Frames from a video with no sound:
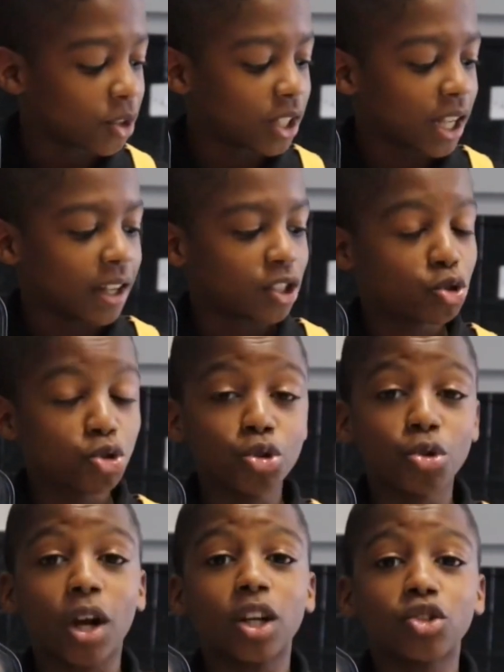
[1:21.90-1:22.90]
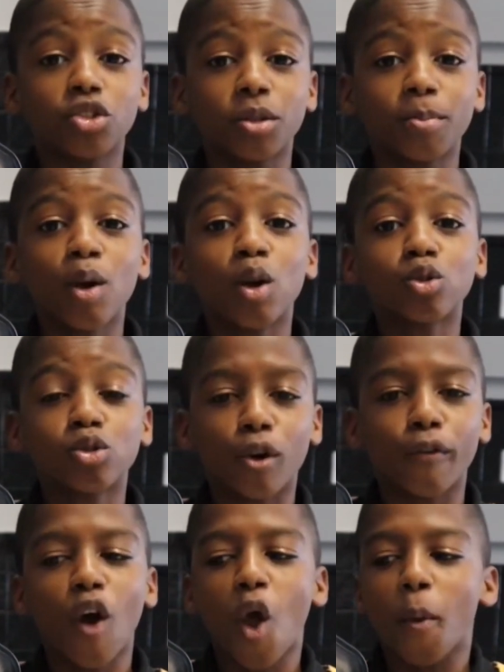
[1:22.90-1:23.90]
to add 200 ml
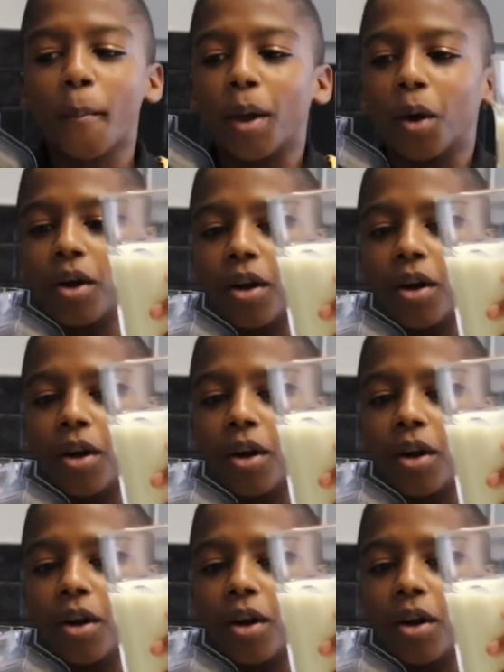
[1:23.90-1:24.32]
of oat milk.